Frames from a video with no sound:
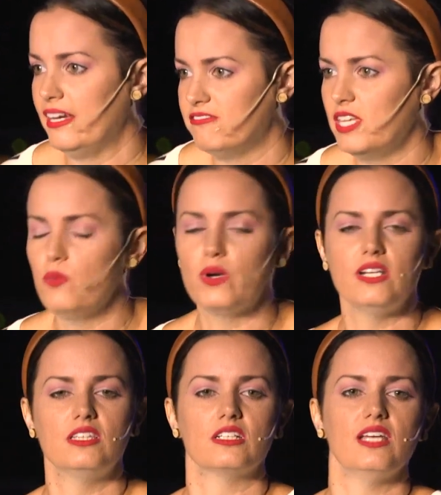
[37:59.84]
in life. They
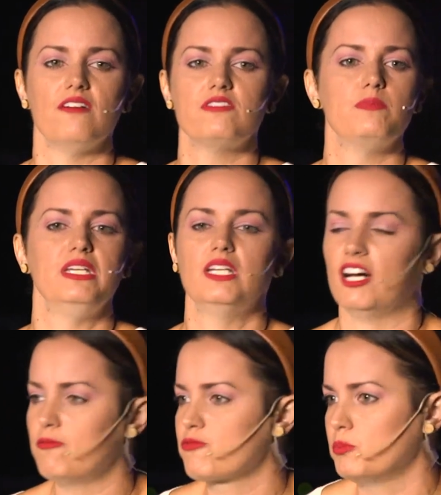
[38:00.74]
wanted their life to
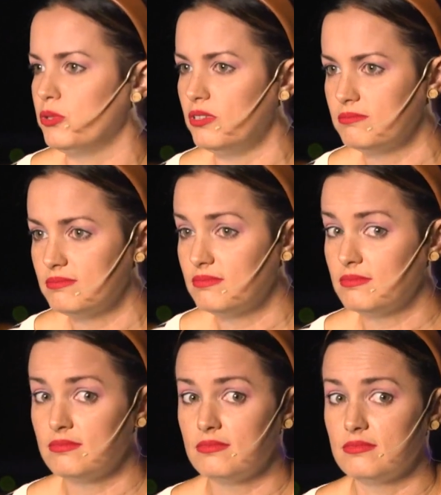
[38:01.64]
be comfortable.
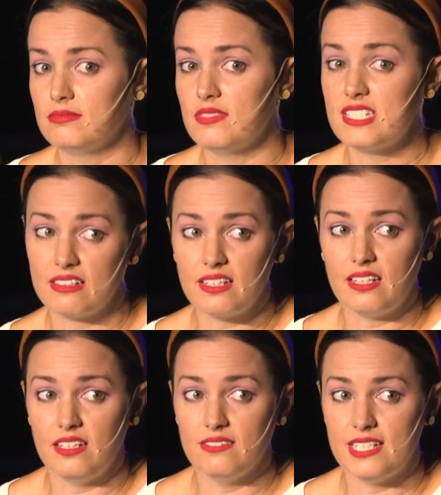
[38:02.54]

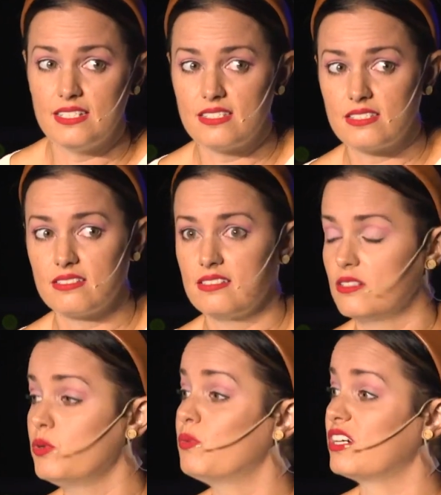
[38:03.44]
Sound like any of us?
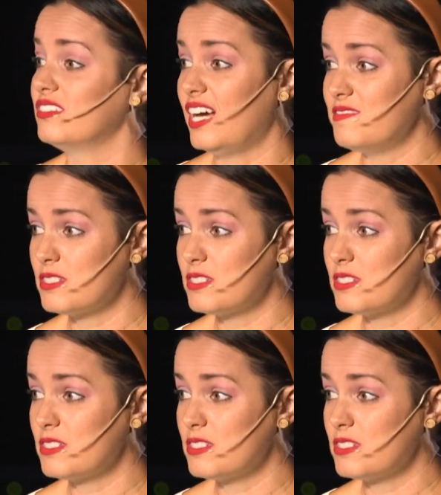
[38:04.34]
We want our